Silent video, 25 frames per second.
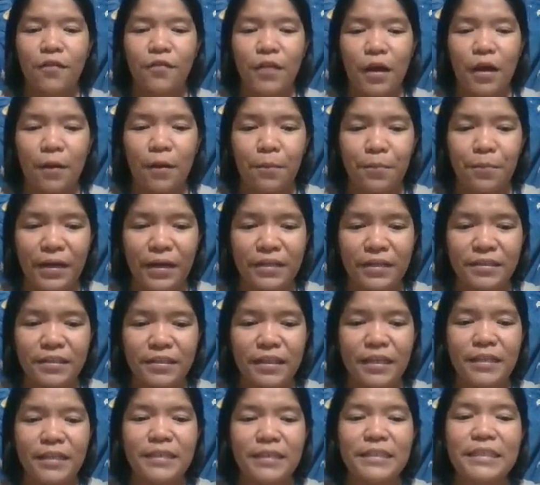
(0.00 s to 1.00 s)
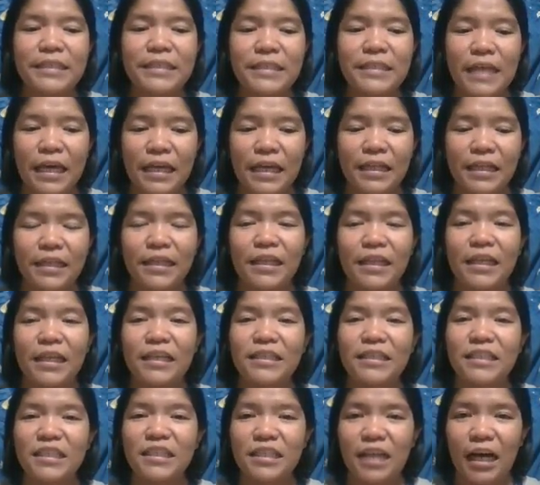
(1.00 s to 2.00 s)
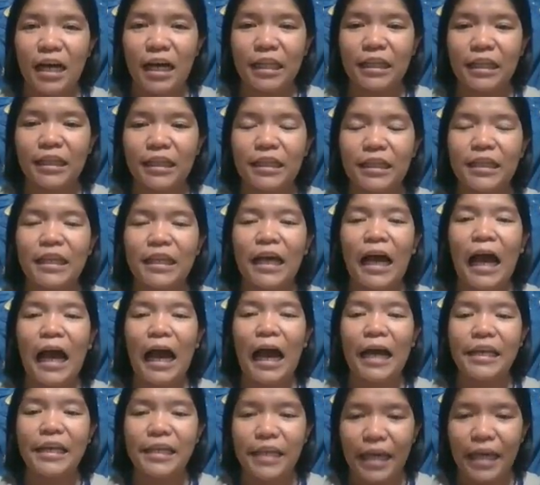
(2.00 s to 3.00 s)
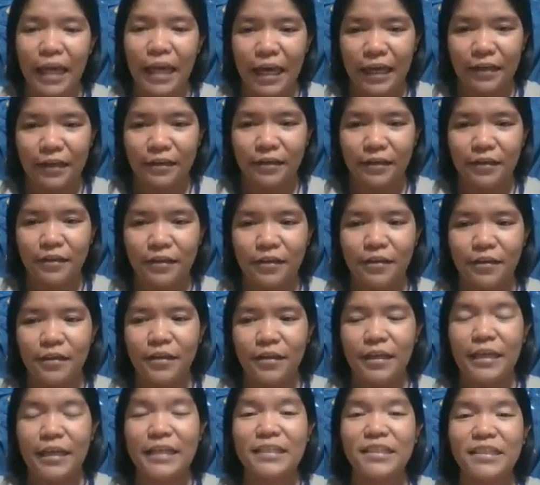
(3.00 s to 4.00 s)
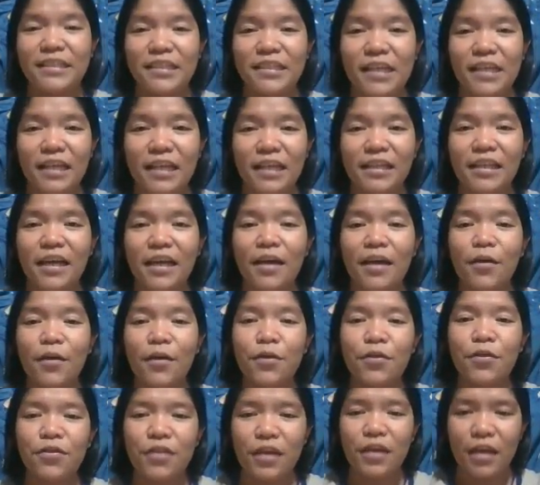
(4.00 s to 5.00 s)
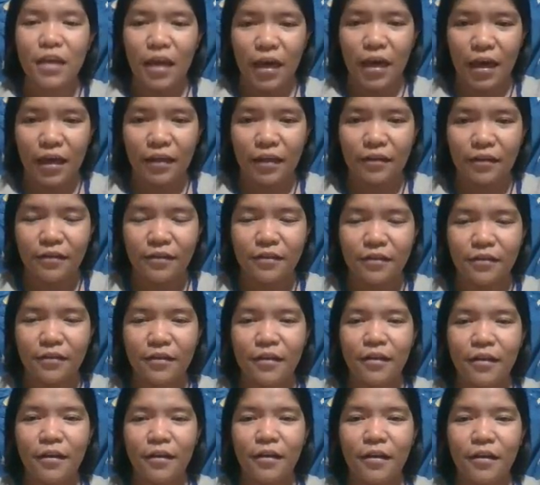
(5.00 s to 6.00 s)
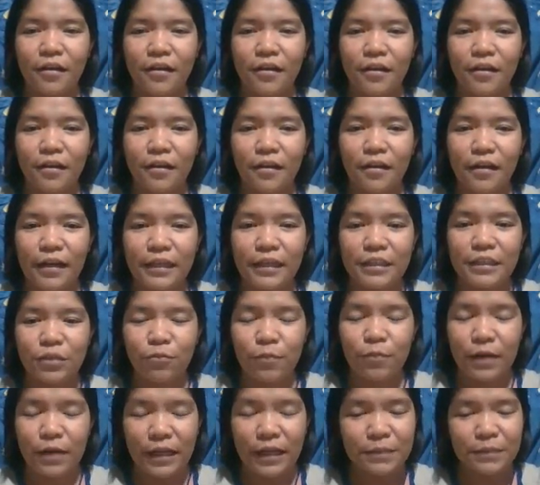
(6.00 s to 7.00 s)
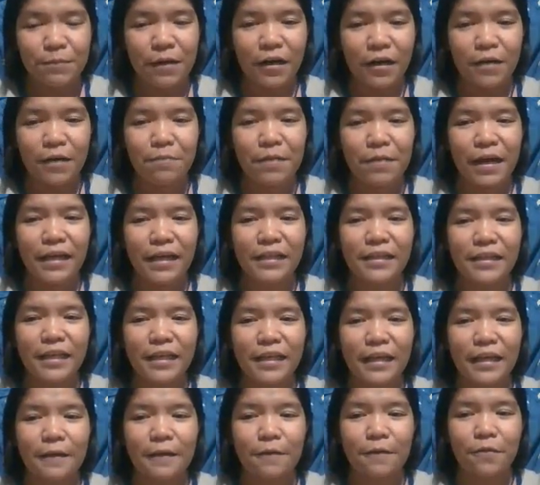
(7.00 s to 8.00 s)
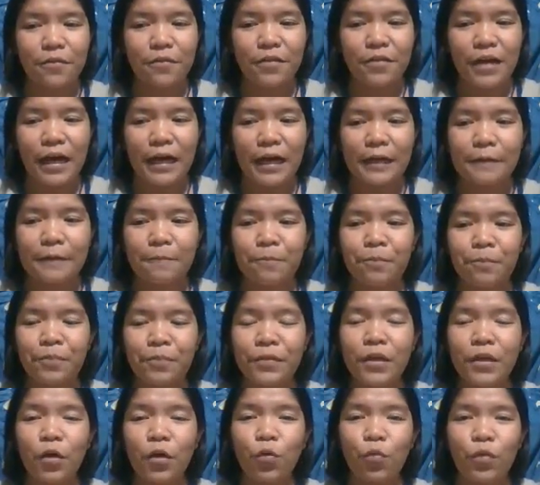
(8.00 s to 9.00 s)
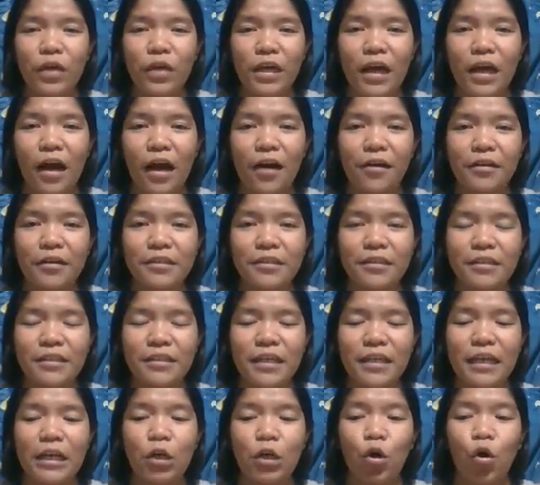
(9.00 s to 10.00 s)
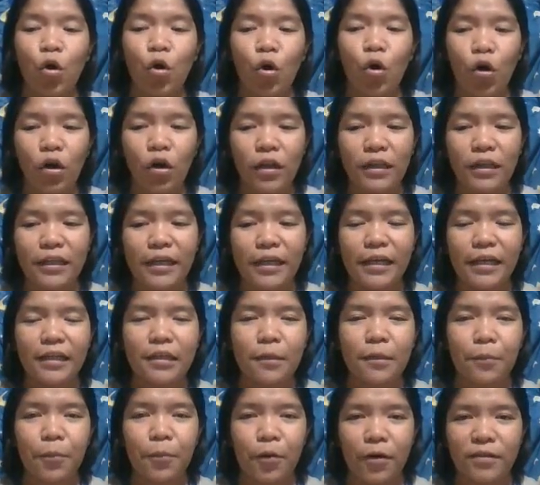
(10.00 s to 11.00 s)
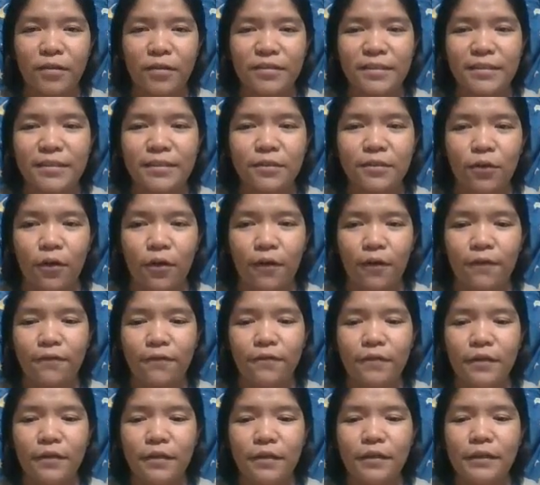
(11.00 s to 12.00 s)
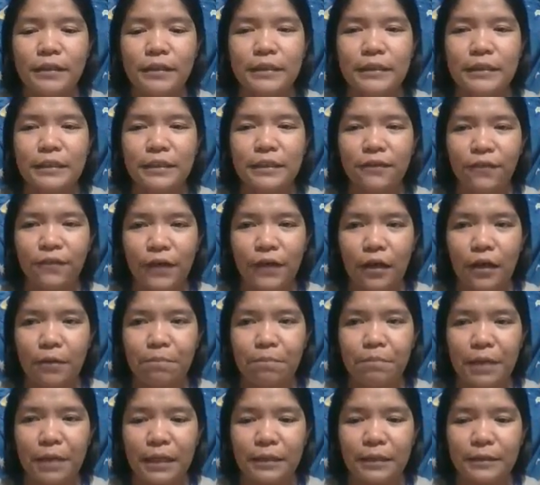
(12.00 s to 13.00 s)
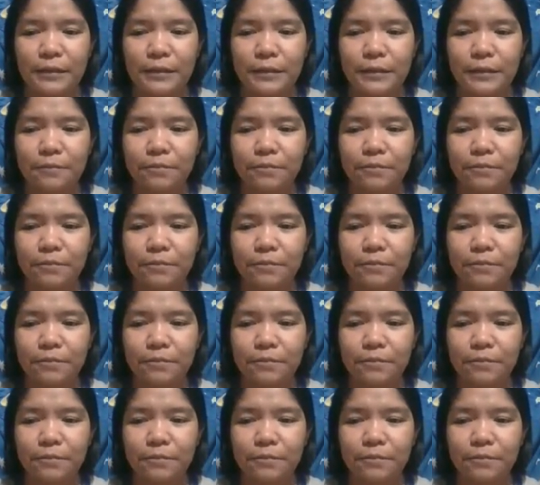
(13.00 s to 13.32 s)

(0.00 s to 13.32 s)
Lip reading: Their present state is not an end, is not the end. Let's be reminded that we are still all in the process of development.